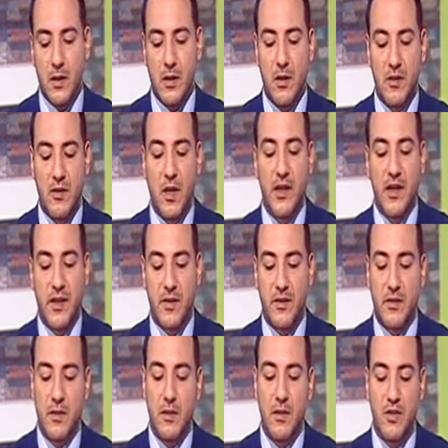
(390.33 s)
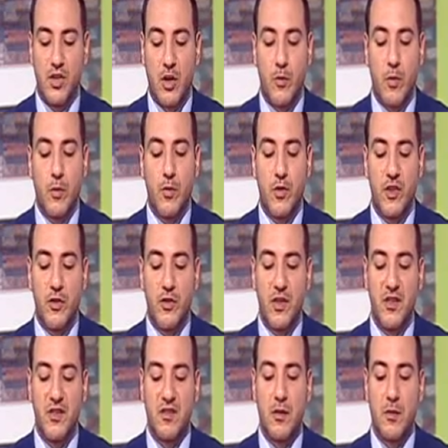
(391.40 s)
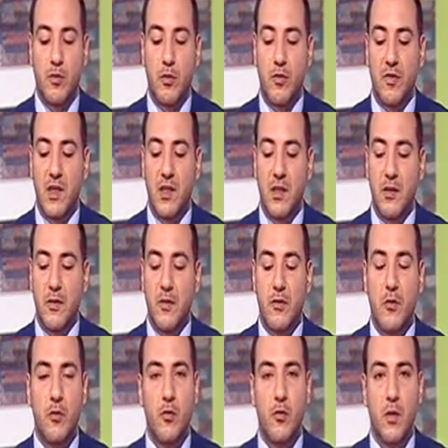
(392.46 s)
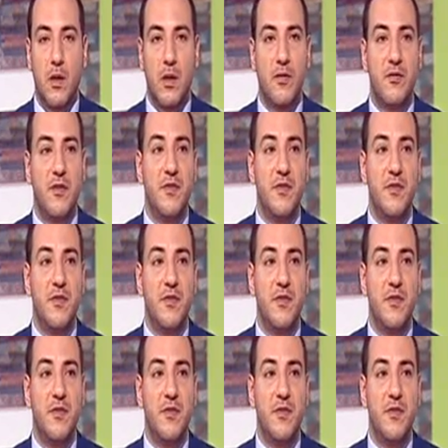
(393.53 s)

Uh, direct uh, job opportunities are provided through uh,